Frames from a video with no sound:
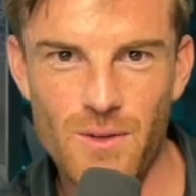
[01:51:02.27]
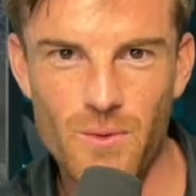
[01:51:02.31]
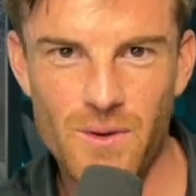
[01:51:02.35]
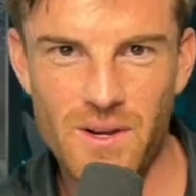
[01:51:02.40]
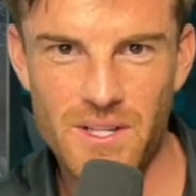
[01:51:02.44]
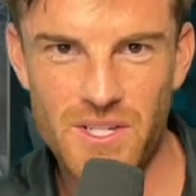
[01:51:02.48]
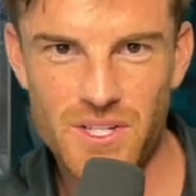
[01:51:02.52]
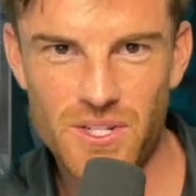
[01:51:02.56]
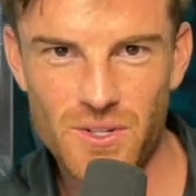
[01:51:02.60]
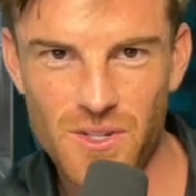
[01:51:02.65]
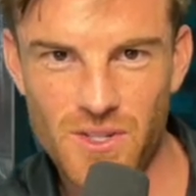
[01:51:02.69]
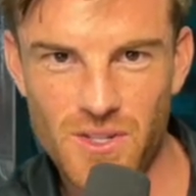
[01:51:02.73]

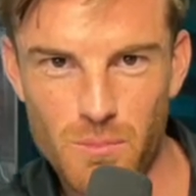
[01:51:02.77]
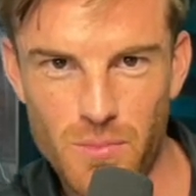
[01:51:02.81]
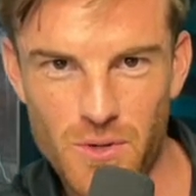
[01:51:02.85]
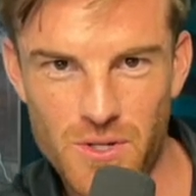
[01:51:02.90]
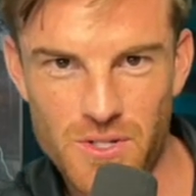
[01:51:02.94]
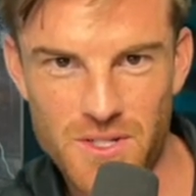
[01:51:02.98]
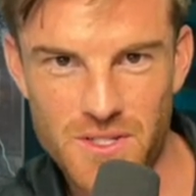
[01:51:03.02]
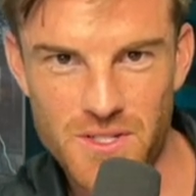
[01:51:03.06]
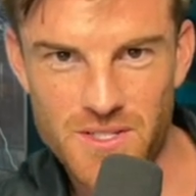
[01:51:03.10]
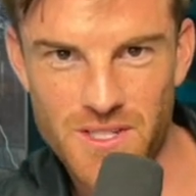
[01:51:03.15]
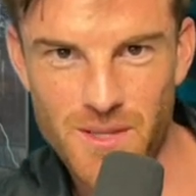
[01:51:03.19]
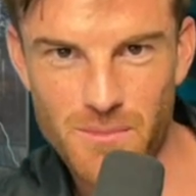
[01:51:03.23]
We're going to chill in the
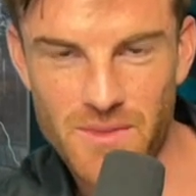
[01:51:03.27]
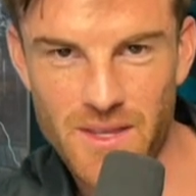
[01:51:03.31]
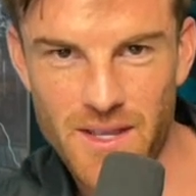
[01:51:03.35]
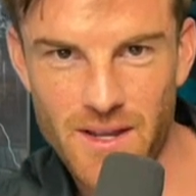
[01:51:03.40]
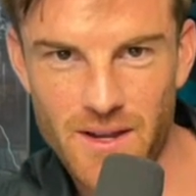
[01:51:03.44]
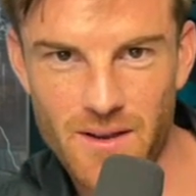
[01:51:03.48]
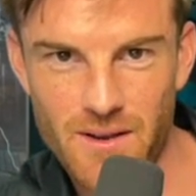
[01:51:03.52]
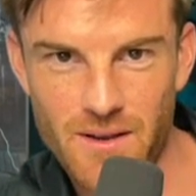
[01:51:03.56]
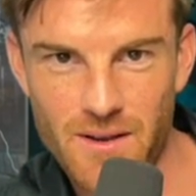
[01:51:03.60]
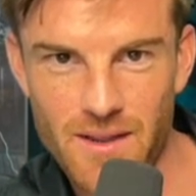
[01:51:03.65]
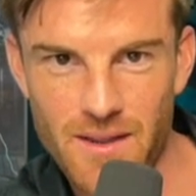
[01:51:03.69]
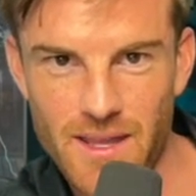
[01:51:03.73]
bushes up
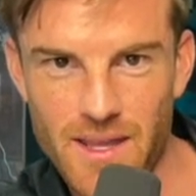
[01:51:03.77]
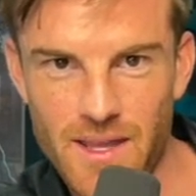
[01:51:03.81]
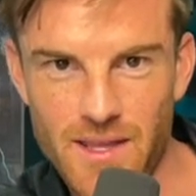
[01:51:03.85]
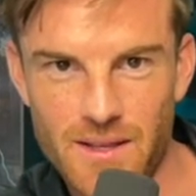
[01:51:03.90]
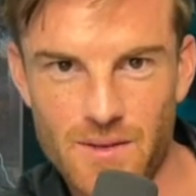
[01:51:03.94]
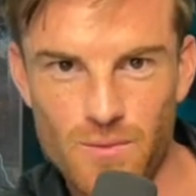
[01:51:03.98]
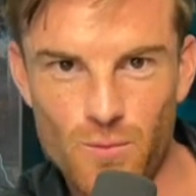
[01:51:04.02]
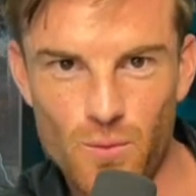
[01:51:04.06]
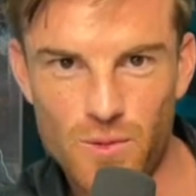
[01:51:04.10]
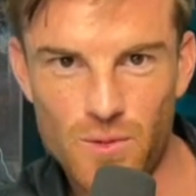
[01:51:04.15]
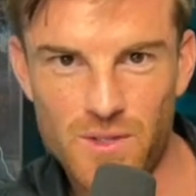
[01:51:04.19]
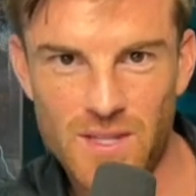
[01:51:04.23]
there,
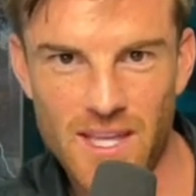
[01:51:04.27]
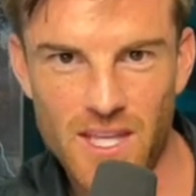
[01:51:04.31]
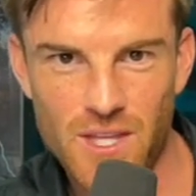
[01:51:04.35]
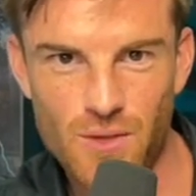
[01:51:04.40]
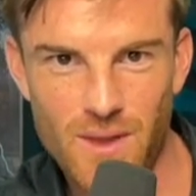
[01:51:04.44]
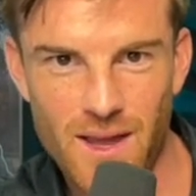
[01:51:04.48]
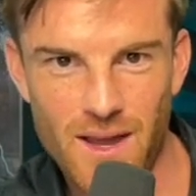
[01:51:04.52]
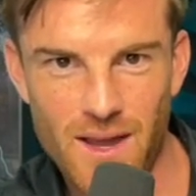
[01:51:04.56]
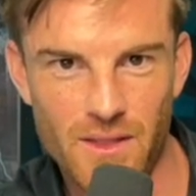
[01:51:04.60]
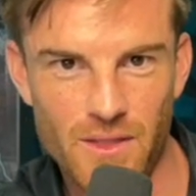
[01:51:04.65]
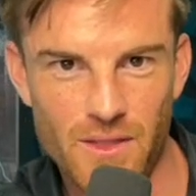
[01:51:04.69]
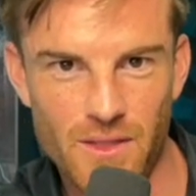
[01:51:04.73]
and we'll take
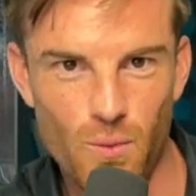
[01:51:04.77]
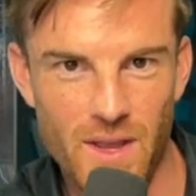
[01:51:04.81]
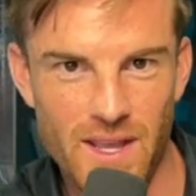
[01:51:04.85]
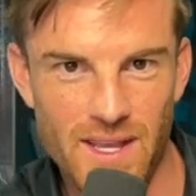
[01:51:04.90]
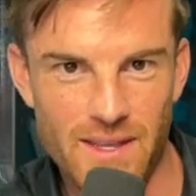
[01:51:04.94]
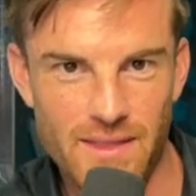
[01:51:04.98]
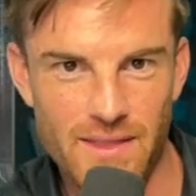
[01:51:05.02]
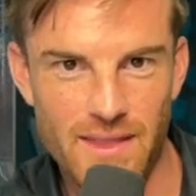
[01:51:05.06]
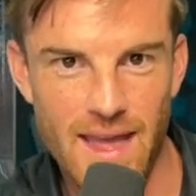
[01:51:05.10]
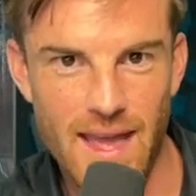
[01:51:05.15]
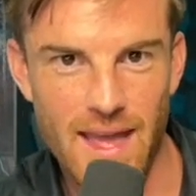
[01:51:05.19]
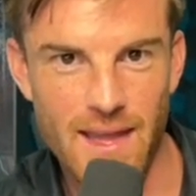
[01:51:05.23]
you out on the
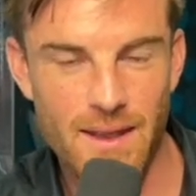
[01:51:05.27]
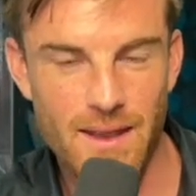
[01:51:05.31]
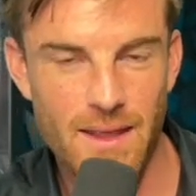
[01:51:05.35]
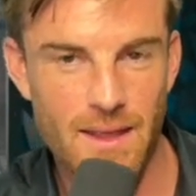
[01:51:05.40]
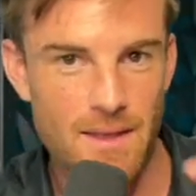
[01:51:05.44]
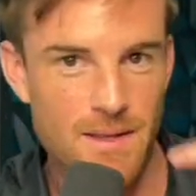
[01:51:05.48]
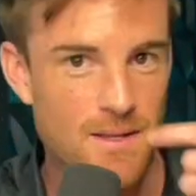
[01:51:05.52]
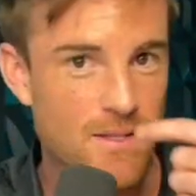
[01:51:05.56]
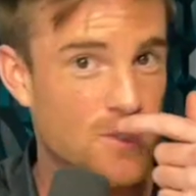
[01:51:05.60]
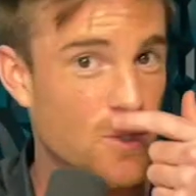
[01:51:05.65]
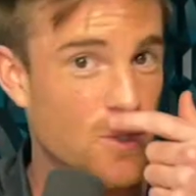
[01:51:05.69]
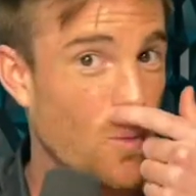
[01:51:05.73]
way to that.
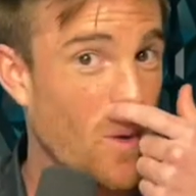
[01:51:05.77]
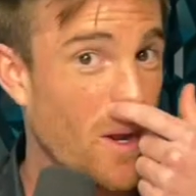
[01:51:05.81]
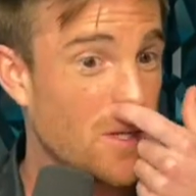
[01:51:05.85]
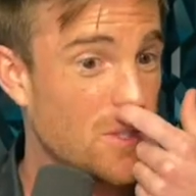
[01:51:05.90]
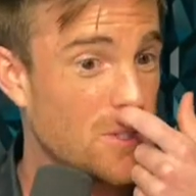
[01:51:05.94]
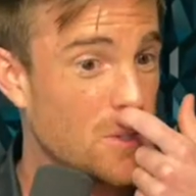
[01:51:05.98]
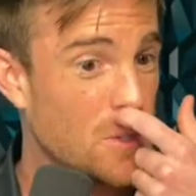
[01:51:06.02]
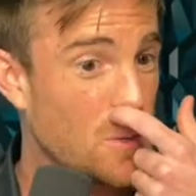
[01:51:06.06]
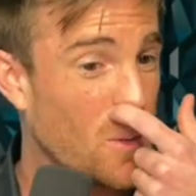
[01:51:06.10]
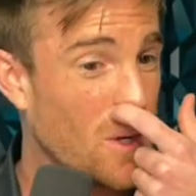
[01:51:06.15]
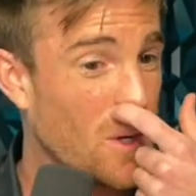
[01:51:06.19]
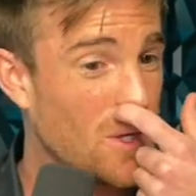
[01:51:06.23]
So why
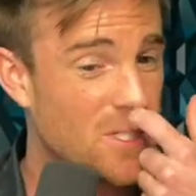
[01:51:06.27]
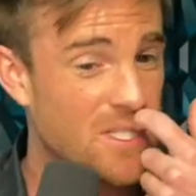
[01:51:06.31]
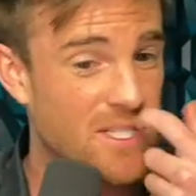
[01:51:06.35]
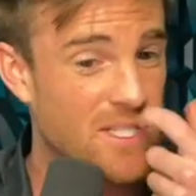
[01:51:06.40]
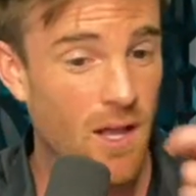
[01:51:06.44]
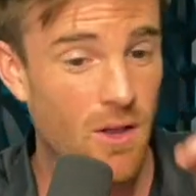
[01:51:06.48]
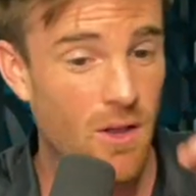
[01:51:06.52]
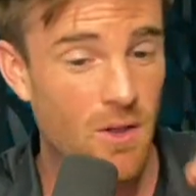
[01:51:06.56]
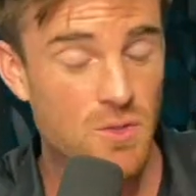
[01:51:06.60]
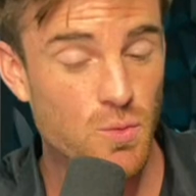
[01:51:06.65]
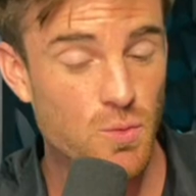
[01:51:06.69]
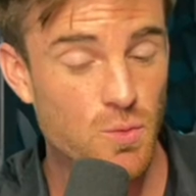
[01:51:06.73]
don't you why don't you
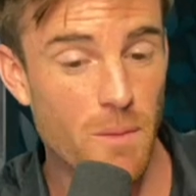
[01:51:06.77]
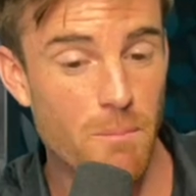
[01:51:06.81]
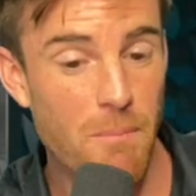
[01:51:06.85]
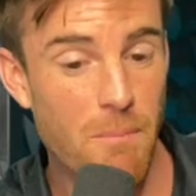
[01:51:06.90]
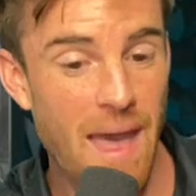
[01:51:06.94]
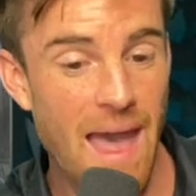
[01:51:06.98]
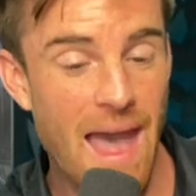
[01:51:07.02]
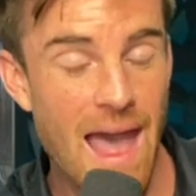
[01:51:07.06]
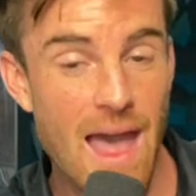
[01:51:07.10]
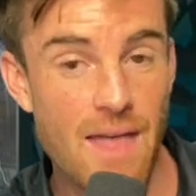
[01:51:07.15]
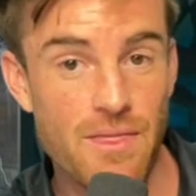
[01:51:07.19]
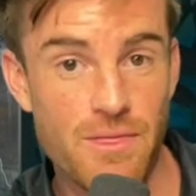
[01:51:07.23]
tell us what
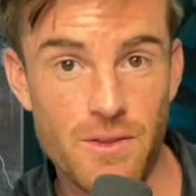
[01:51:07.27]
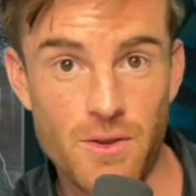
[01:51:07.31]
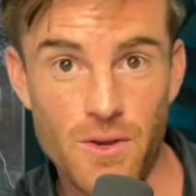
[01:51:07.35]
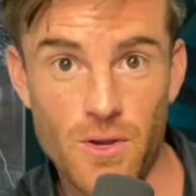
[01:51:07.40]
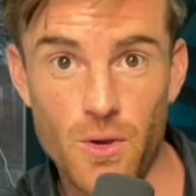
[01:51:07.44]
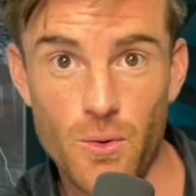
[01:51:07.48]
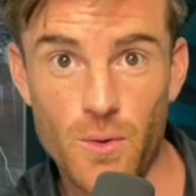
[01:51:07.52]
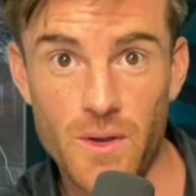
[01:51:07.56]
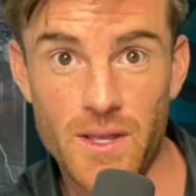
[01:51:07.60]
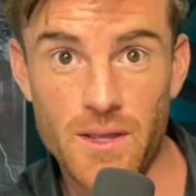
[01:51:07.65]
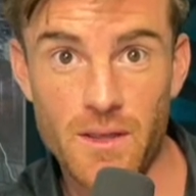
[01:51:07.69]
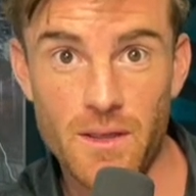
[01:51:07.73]
path you're
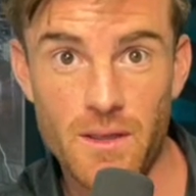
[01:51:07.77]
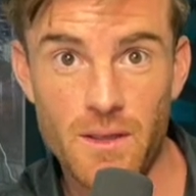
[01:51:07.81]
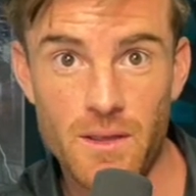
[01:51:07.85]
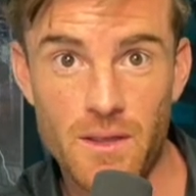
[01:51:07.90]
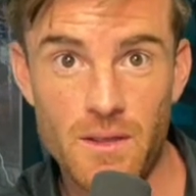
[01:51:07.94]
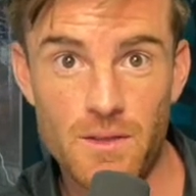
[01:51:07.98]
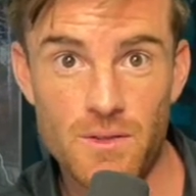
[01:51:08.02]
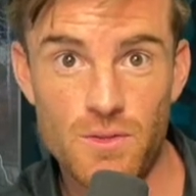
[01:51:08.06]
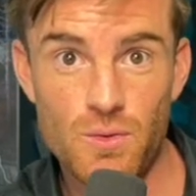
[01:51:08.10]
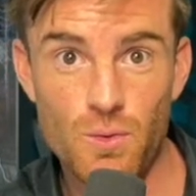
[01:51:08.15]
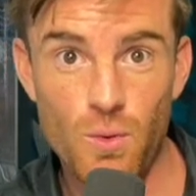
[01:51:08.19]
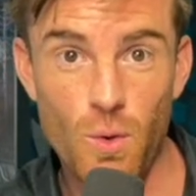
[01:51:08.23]
going
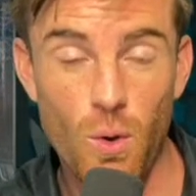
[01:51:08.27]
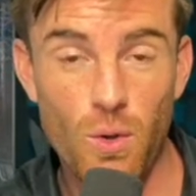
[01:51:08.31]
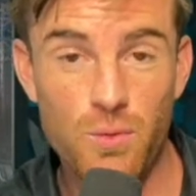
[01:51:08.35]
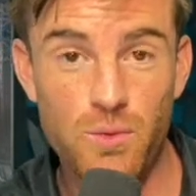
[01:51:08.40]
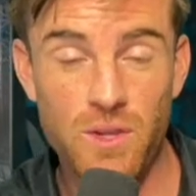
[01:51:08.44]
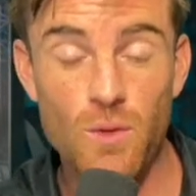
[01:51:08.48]
to?